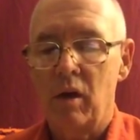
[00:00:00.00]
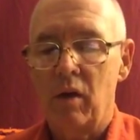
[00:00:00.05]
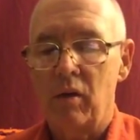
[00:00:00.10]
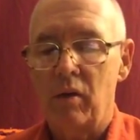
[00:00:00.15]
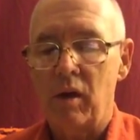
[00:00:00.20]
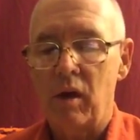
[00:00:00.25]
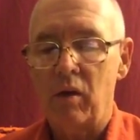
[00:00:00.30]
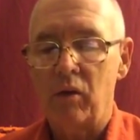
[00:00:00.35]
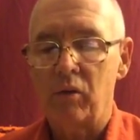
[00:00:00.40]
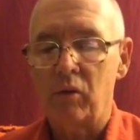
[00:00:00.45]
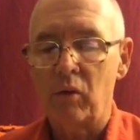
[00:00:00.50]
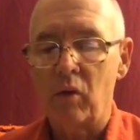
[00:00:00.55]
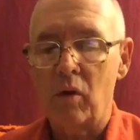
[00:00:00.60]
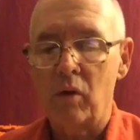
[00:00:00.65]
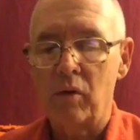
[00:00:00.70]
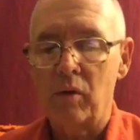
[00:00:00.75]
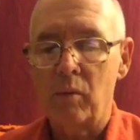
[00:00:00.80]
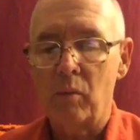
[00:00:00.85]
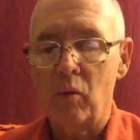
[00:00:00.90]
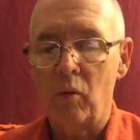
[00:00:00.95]
They throw
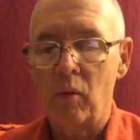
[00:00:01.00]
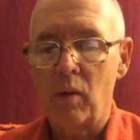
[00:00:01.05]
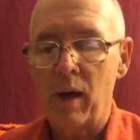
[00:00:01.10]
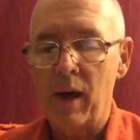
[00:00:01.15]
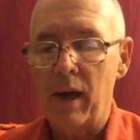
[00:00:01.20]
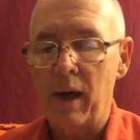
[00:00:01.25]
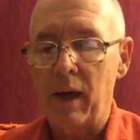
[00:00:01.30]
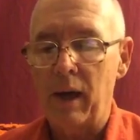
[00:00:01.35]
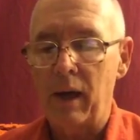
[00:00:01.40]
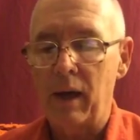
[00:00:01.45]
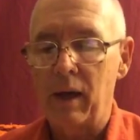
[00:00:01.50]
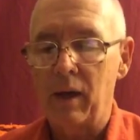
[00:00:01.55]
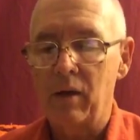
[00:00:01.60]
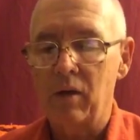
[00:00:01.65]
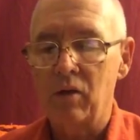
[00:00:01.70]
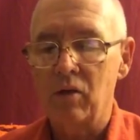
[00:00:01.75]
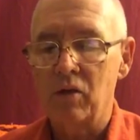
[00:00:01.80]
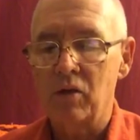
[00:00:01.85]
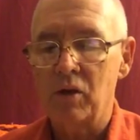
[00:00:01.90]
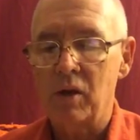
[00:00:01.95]
them away and
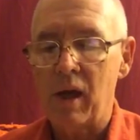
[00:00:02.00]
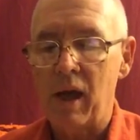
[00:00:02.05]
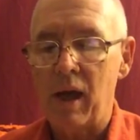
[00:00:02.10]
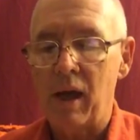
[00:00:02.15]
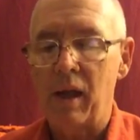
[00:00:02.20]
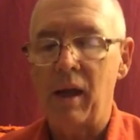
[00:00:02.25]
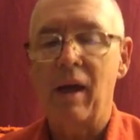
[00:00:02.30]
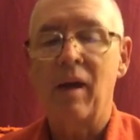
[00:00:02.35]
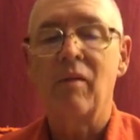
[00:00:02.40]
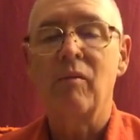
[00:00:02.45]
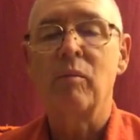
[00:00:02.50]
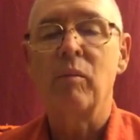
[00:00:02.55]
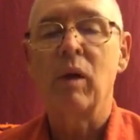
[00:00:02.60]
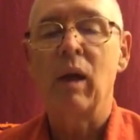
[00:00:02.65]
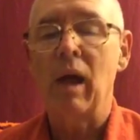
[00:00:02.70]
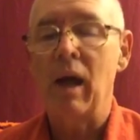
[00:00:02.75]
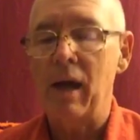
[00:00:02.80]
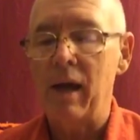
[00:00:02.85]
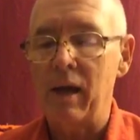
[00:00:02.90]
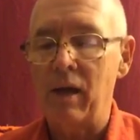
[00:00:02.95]
instead have
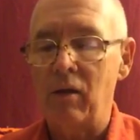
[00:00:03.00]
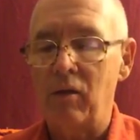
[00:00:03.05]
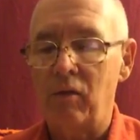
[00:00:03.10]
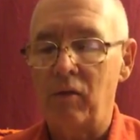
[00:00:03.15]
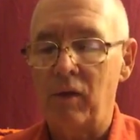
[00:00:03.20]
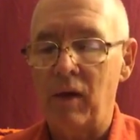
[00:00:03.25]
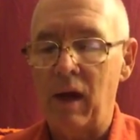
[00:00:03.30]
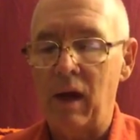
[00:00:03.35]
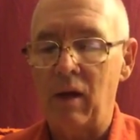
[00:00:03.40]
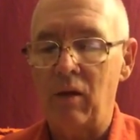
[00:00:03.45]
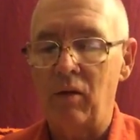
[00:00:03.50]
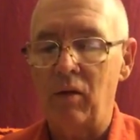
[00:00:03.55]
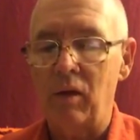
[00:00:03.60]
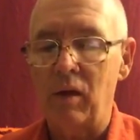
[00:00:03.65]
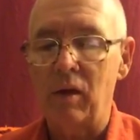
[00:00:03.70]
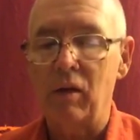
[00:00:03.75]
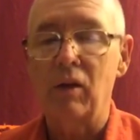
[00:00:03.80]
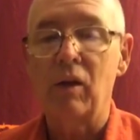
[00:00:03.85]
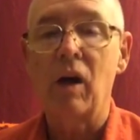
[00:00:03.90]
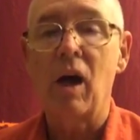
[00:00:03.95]
blind faith
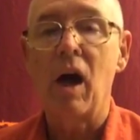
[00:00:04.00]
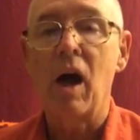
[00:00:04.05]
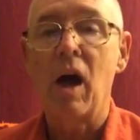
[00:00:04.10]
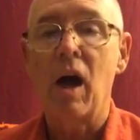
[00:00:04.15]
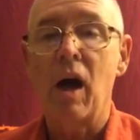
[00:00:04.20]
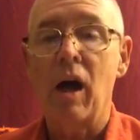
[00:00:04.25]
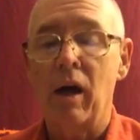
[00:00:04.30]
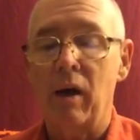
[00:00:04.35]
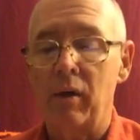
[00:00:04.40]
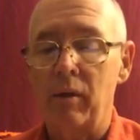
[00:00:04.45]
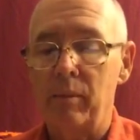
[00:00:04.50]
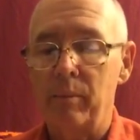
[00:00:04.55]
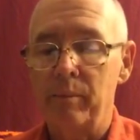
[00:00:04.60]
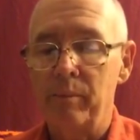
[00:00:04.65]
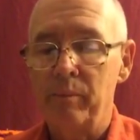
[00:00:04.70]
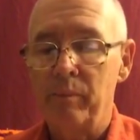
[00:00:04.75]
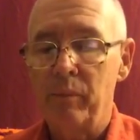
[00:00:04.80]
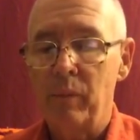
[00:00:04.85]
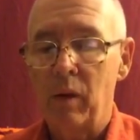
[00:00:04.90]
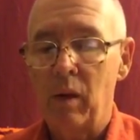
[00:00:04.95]
in God.
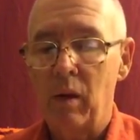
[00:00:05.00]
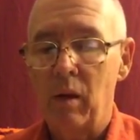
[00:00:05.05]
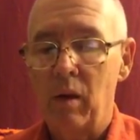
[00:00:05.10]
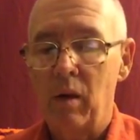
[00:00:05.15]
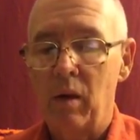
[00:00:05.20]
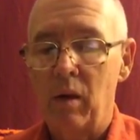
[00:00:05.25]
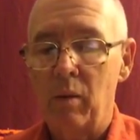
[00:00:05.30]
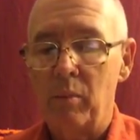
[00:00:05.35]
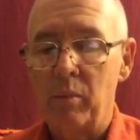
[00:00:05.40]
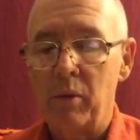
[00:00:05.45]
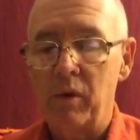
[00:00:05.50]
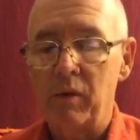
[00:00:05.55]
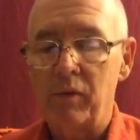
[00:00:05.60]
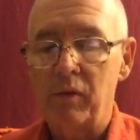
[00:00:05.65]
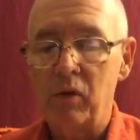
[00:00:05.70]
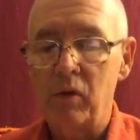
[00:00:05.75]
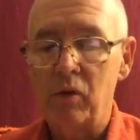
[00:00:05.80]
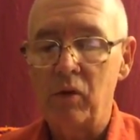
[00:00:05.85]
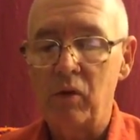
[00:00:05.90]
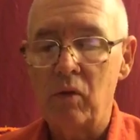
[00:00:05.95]
But if
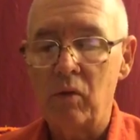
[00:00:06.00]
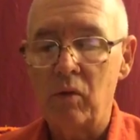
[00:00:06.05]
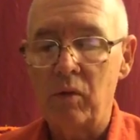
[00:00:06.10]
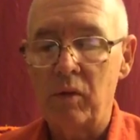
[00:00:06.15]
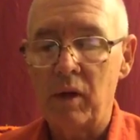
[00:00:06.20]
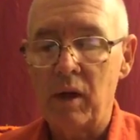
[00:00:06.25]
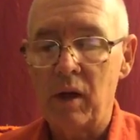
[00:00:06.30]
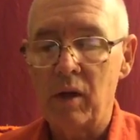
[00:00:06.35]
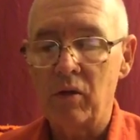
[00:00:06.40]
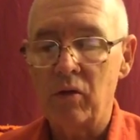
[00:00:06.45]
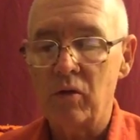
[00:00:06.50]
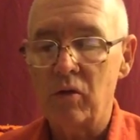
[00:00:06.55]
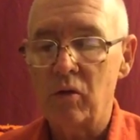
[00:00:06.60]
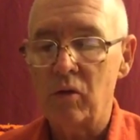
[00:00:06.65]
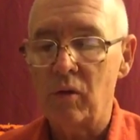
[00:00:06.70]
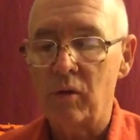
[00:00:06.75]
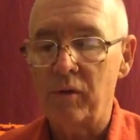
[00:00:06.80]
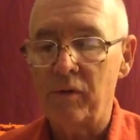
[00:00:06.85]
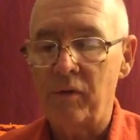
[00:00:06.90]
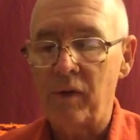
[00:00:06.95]
you do this,
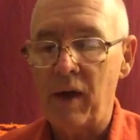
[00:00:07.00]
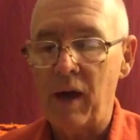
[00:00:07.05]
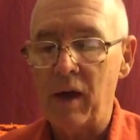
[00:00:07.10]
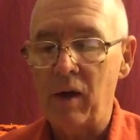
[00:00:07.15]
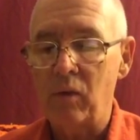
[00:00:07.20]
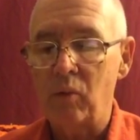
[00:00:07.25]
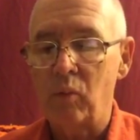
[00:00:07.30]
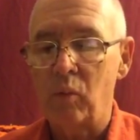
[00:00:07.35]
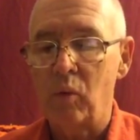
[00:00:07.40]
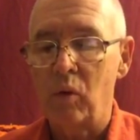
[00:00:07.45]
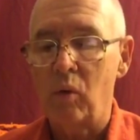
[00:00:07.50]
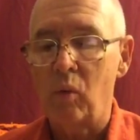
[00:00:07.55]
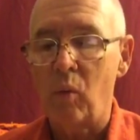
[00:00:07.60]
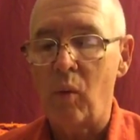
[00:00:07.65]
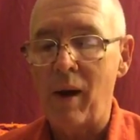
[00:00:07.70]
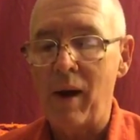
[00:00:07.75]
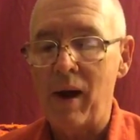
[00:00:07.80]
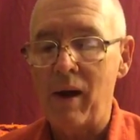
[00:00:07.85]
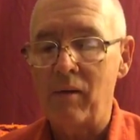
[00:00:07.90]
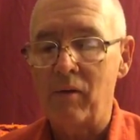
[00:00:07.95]
your faith will
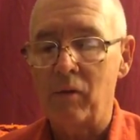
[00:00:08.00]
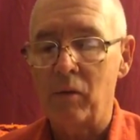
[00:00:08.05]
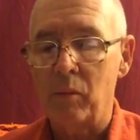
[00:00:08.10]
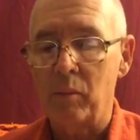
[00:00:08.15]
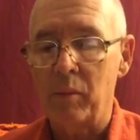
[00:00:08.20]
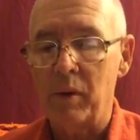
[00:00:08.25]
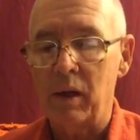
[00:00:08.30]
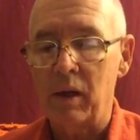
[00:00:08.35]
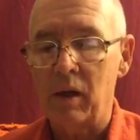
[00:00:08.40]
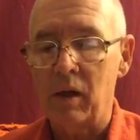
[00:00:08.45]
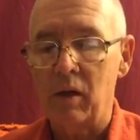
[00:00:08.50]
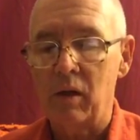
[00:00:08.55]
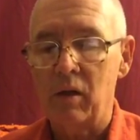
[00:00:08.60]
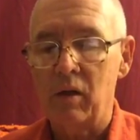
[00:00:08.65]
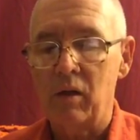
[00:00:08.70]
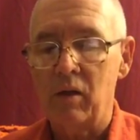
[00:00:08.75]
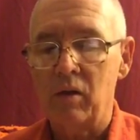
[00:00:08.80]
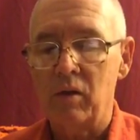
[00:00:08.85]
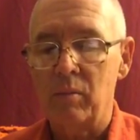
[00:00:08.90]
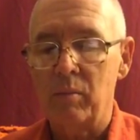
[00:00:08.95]
waver because
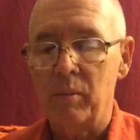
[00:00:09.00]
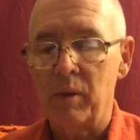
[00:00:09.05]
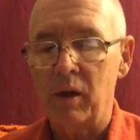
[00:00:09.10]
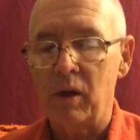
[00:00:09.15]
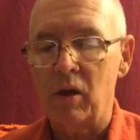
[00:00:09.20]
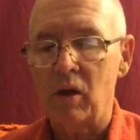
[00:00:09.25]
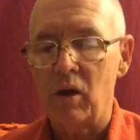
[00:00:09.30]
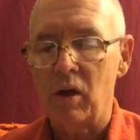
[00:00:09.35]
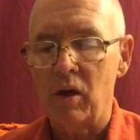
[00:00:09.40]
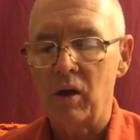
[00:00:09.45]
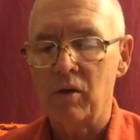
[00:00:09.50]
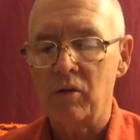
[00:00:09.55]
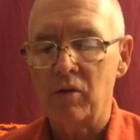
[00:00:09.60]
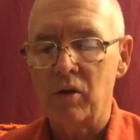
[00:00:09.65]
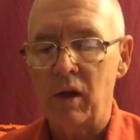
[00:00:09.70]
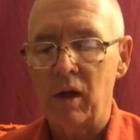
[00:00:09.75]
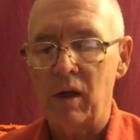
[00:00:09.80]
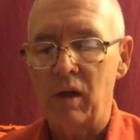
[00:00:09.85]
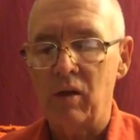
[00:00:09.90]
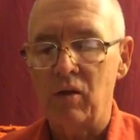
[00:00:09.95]

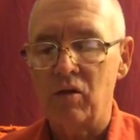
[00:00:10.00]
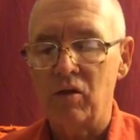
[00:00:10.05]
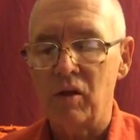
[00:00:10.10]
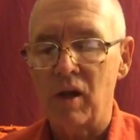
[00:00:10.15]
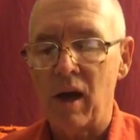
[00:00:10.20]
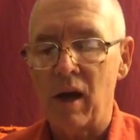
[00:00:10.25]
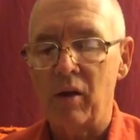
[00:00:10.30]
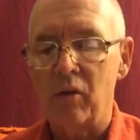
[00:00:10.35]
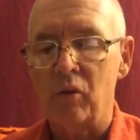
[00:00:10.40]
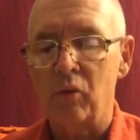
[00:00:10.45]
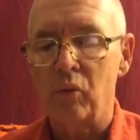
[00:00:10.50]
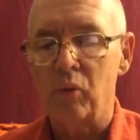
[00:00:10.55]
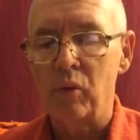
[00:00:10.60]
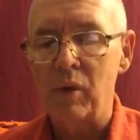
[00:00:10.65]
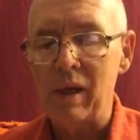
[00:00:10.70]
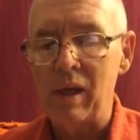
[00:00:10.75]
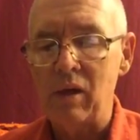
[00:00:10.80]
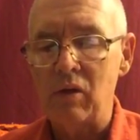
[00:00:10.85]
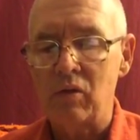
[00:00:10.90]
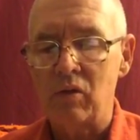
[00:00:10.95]
it is not
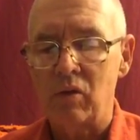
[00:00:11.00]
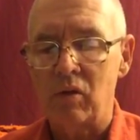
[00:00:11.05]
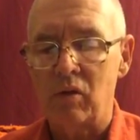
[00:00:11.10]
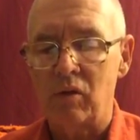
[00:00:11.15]
reasoned